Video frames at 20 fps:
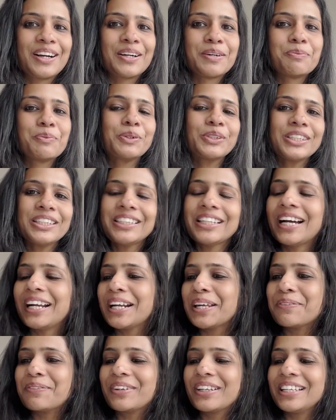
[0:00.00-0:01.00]
more than that,
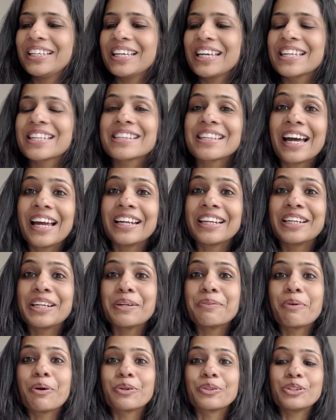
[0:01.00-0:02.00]
I'm really excited
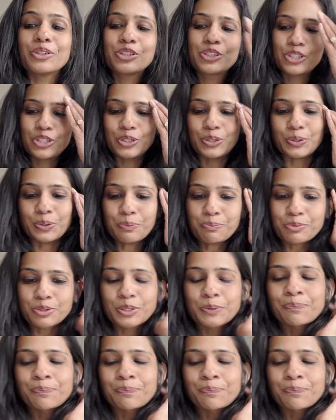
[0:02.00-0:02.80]
about the tubes.